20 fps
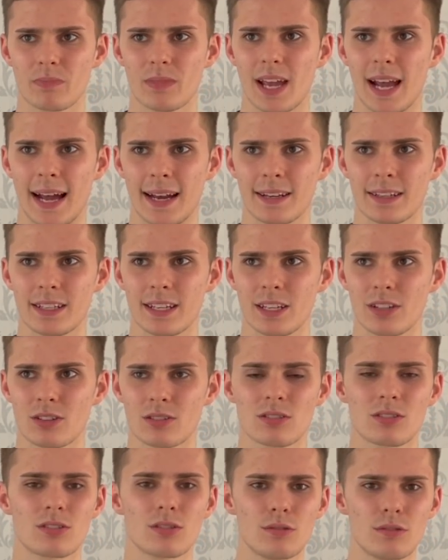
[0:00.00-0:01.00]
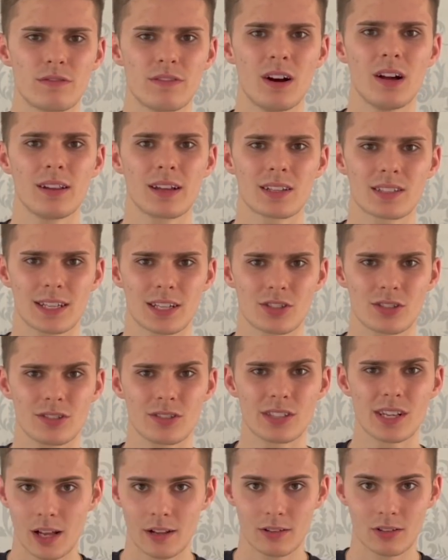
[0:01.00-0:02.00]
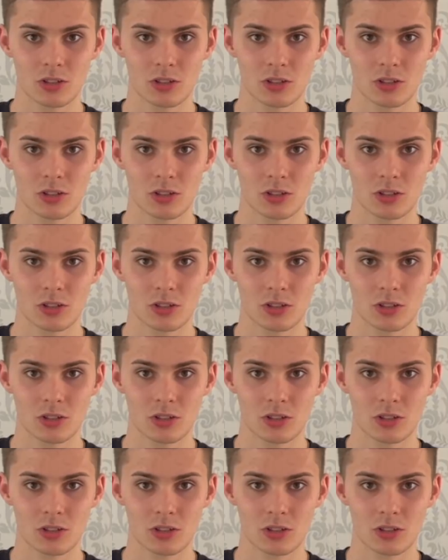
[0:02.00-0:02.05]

and he doesn't do fartlek sessions,